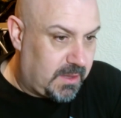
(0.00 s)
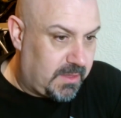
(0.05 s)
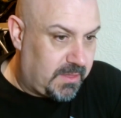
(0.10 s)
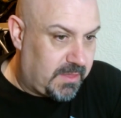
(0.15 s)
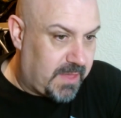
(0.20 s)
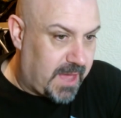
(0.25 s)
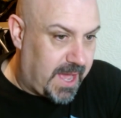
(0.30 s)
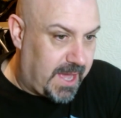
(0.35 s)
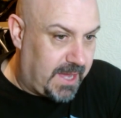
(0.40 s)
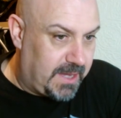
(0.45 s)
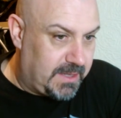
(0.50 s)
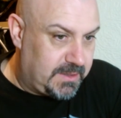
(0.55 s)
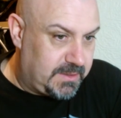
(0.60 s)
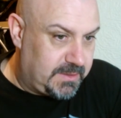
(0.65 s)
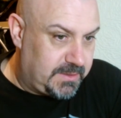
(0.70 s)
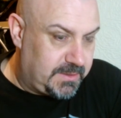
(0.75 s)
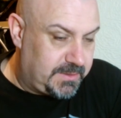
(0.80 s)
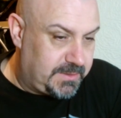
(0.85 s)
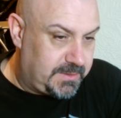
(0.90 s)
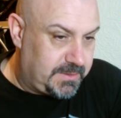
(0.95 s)
that
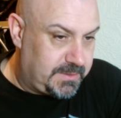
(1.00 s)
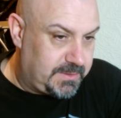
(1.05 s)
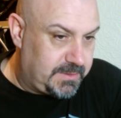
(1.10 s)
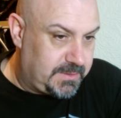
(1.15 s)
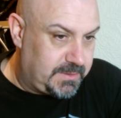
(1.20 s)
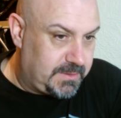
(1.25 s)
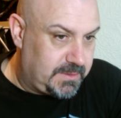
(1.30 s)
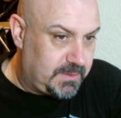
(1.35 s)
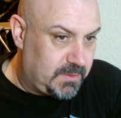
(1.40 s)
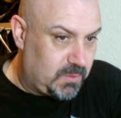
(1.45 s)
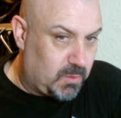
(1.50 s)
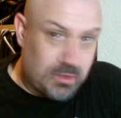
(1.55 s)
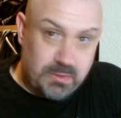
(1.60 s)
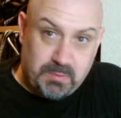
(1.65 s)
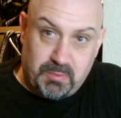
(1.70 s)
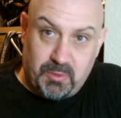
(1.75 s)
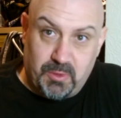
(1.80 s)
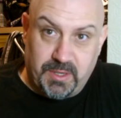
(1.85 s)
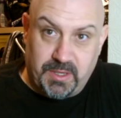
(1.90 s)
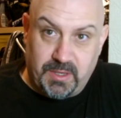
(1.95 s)
What's
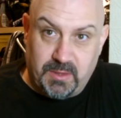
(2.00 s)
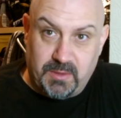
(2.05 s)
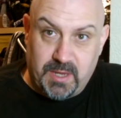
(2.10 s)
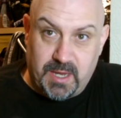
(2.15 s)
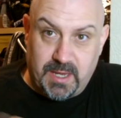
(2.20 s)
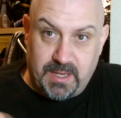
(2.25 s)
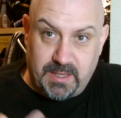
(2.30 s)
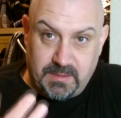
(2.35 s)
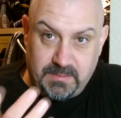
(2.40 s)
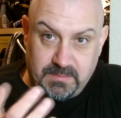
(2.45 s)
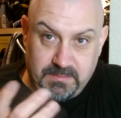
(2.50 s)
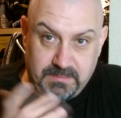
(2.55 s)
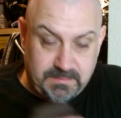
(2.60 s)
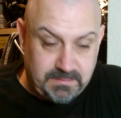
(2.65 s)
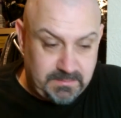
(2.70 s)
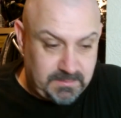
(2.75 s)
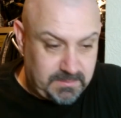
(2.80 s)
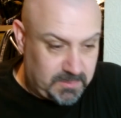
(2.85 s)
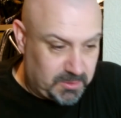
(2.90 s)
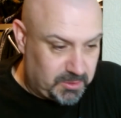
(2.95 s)
Brewing UK
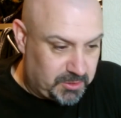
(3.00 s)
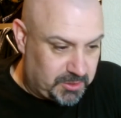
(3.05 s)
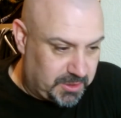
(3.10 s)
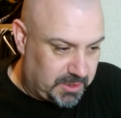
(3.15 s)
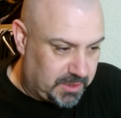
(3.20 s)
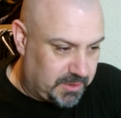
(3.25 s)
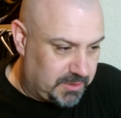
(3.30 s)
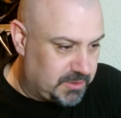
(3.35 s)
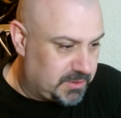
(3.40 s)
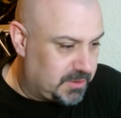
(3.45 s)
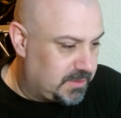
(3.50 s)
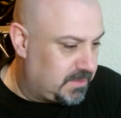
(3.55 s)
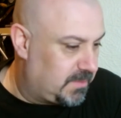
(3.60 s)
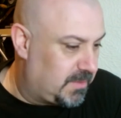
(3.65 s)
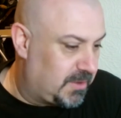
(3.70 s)
used to use.